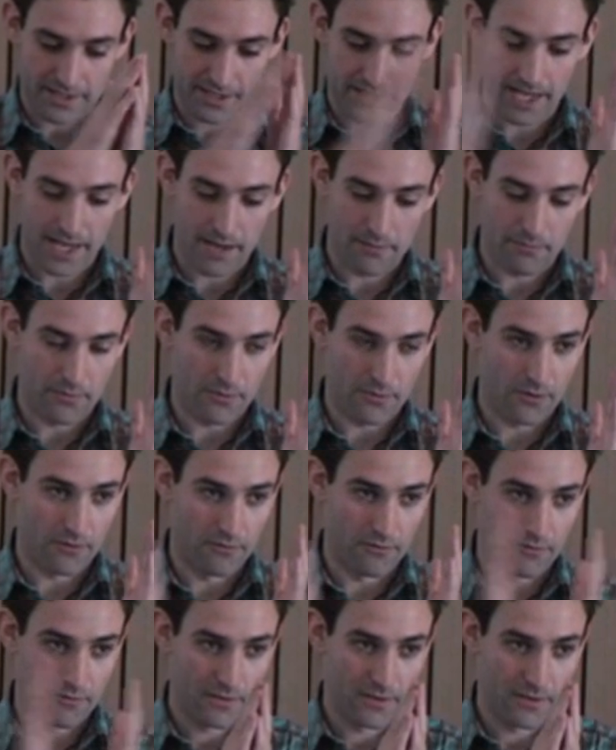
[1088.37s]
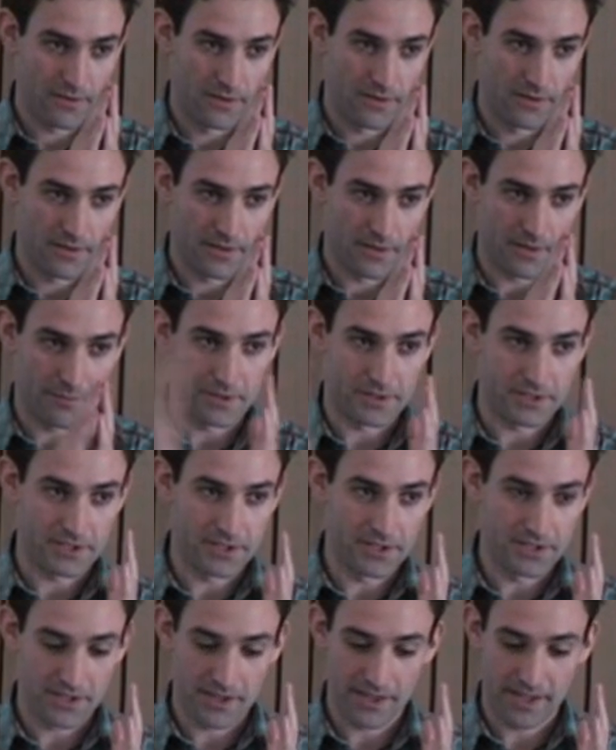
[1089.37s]
step of the
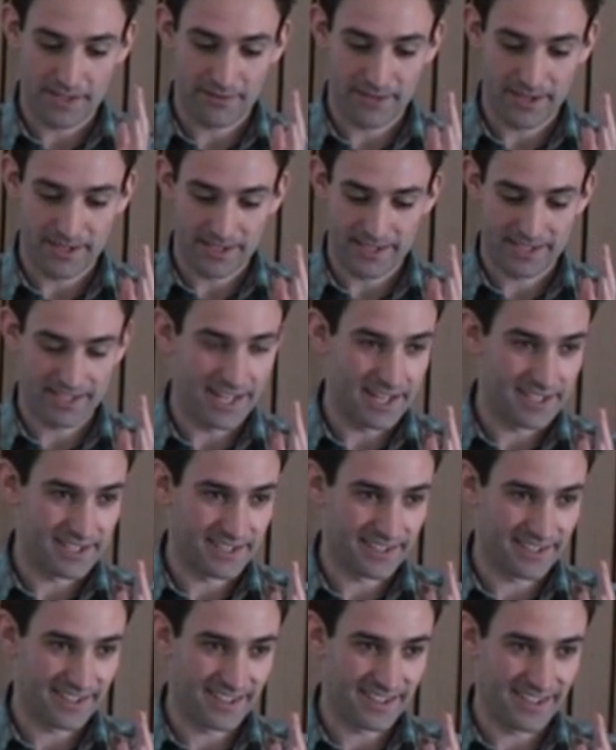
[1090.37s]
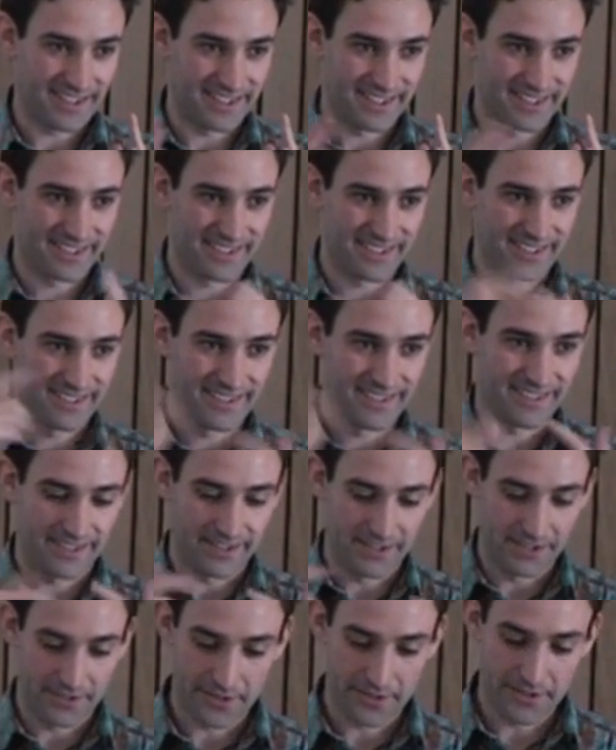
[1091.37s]
procedure. That's why it's static and not
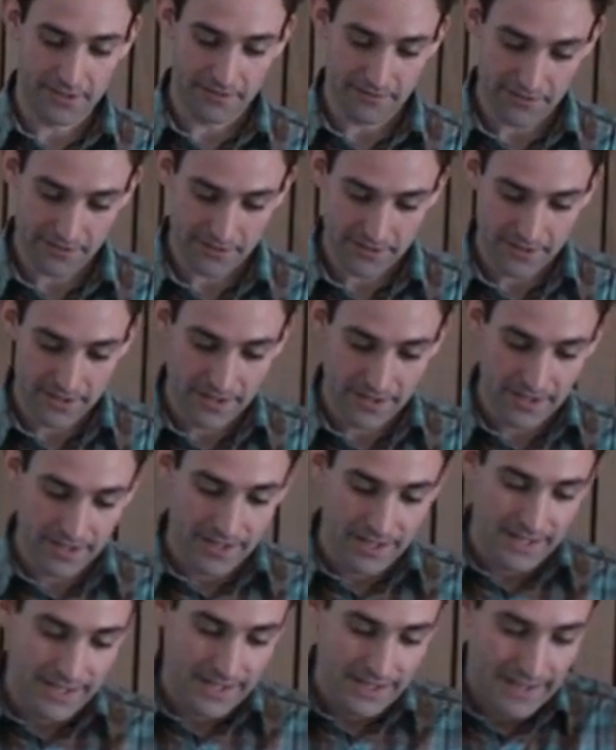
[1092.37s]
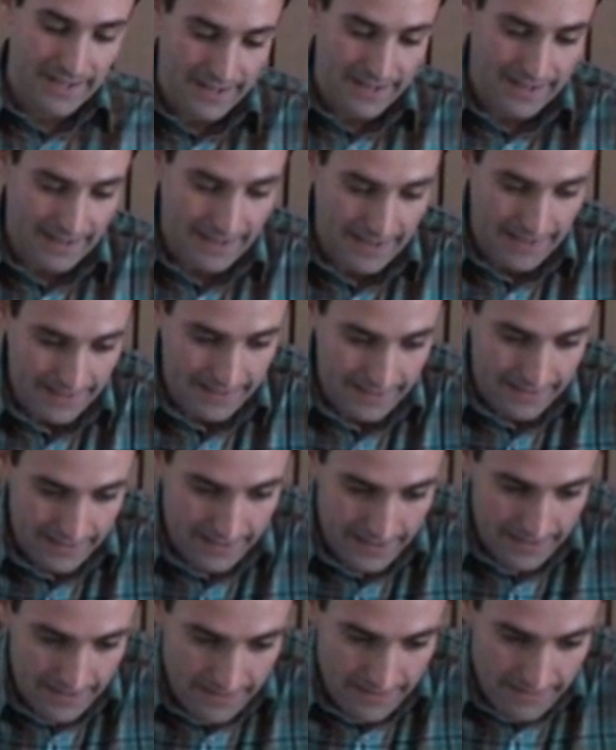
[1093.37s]
iterative. And
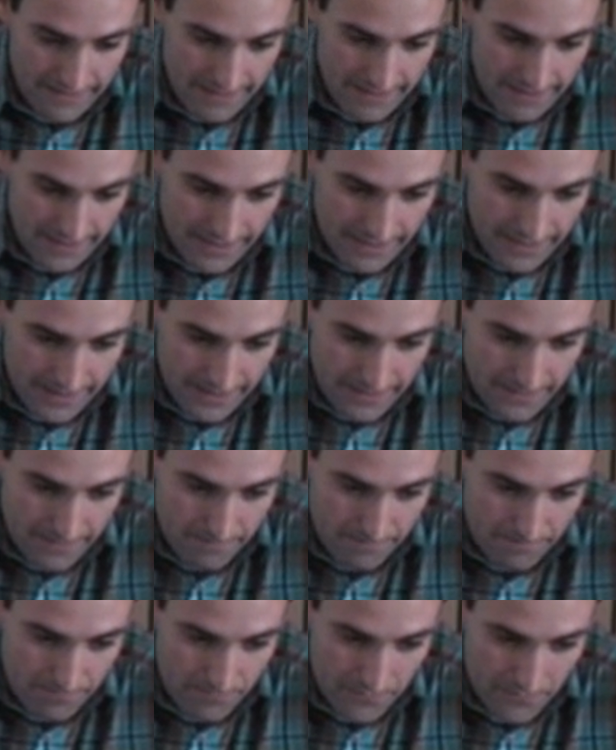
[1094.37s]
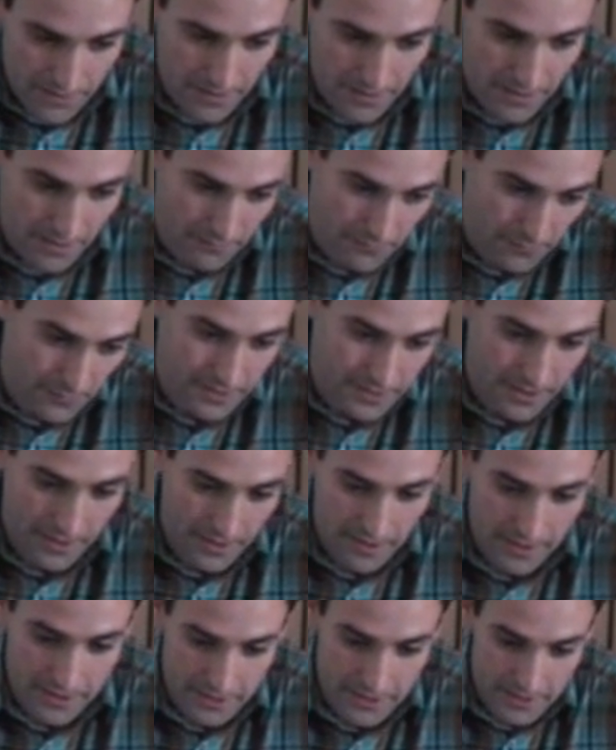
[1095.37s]
in the first and
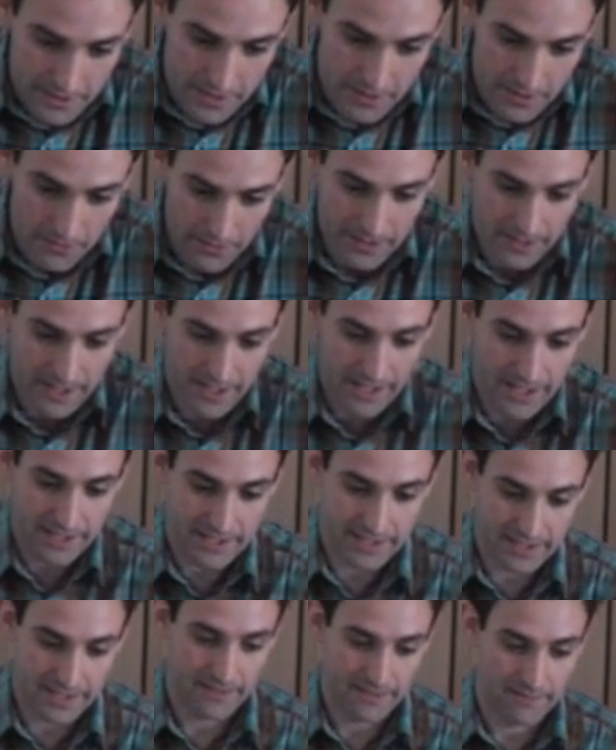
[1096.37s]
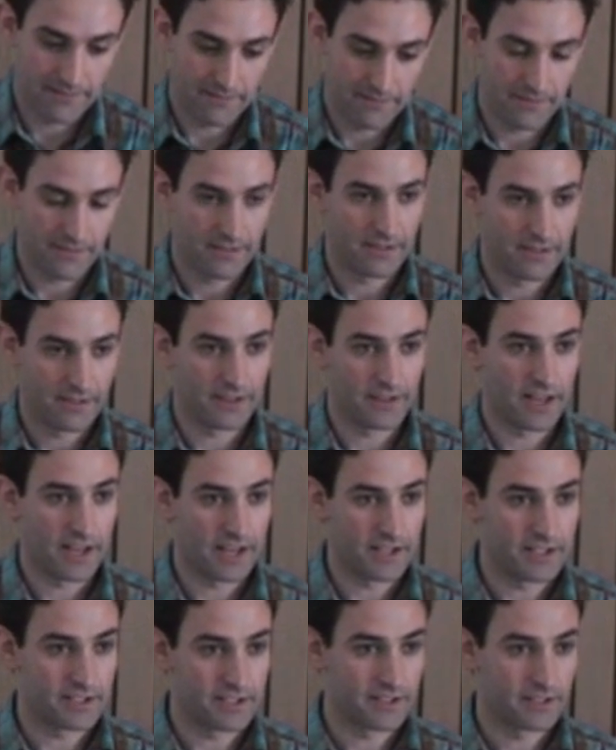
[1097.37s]
the third case, the
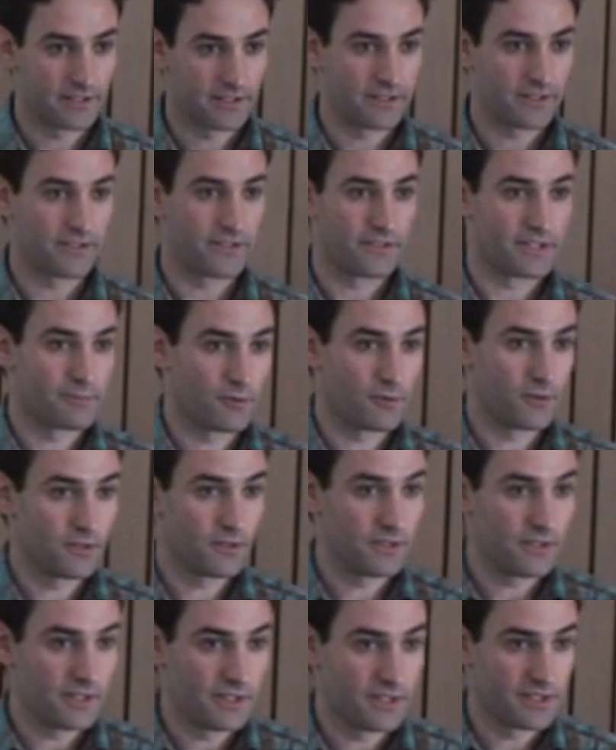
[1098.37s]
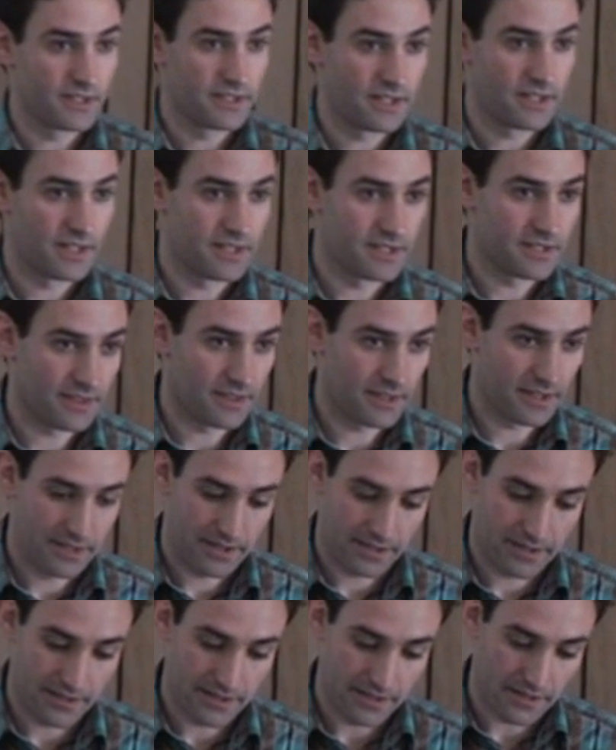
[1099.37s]
lines correspond, indicating
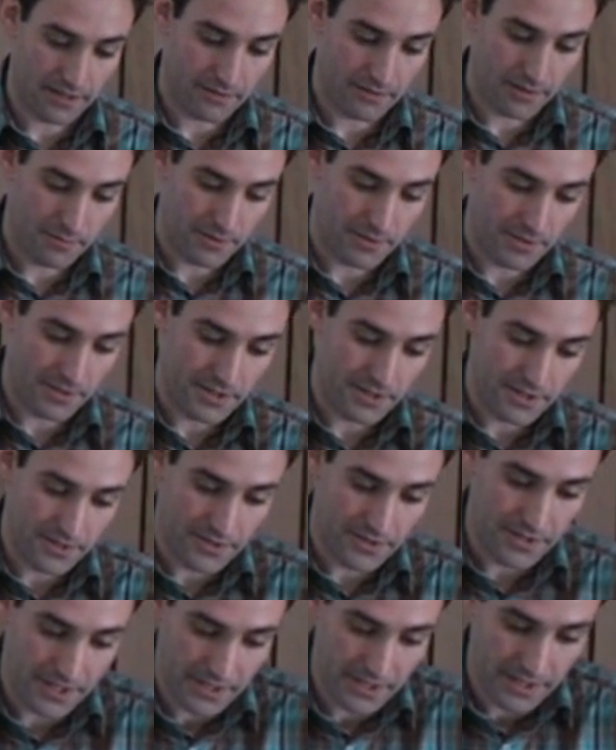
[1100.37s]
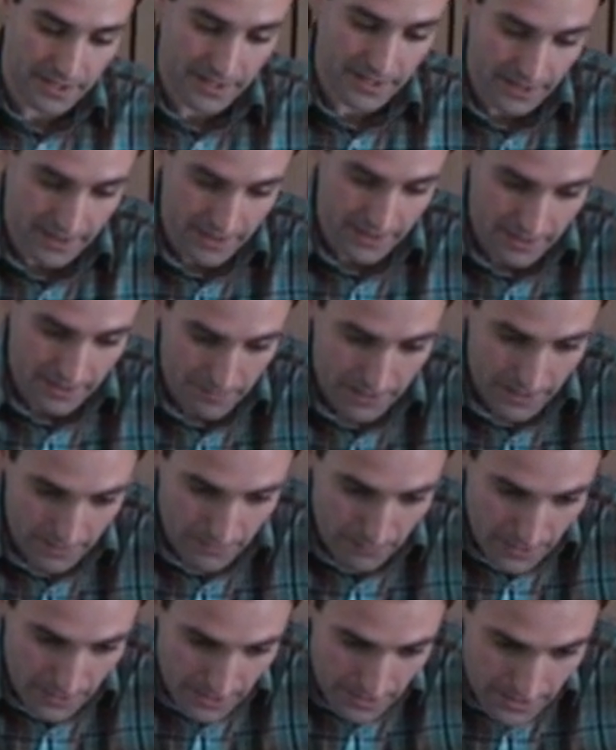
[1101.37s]
that the equilibrium is strict. In the
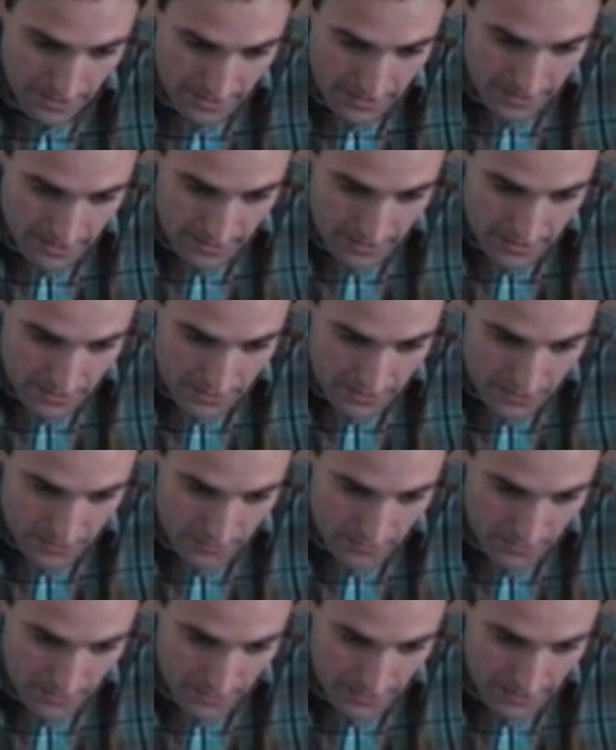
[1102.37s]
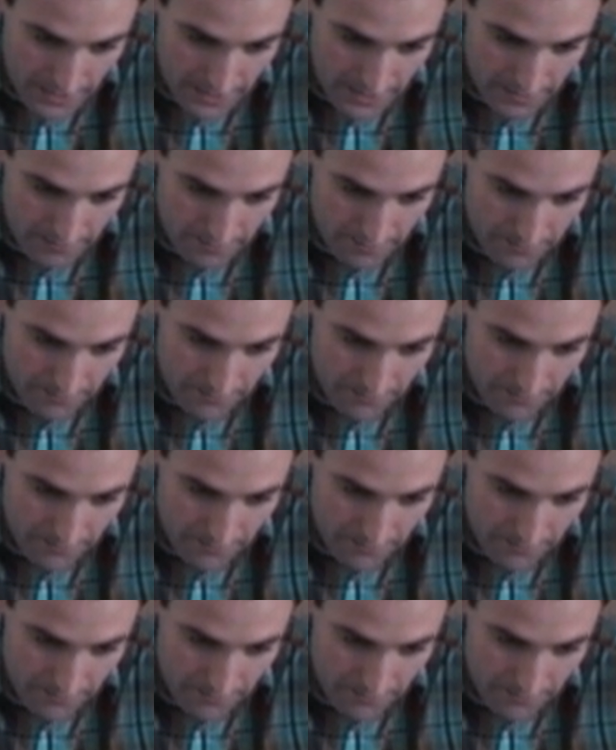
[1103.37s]
middle one, the